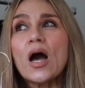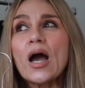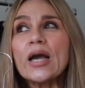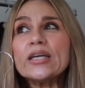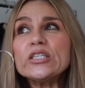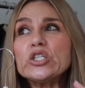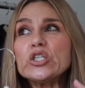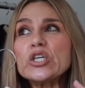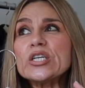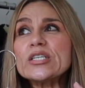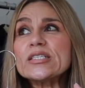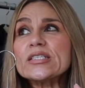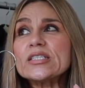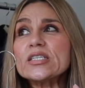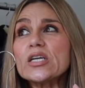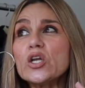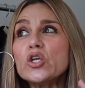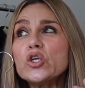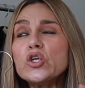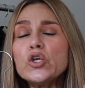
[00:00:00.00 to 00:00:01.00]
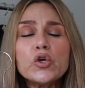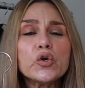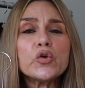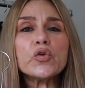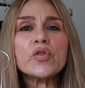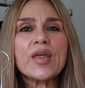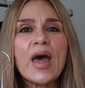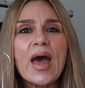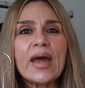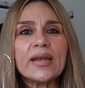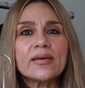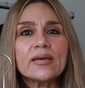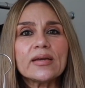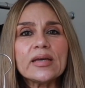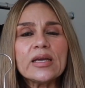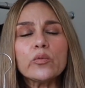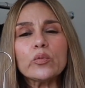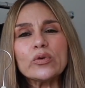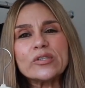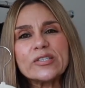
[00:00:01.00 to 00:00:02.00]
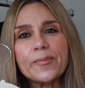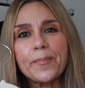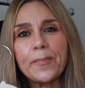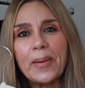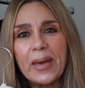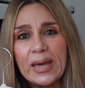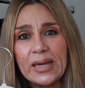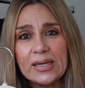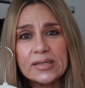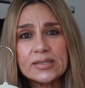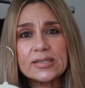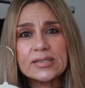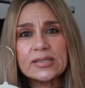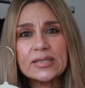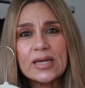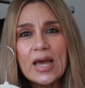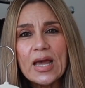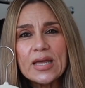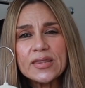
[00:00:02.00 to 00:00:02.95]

I just knew that it was a piece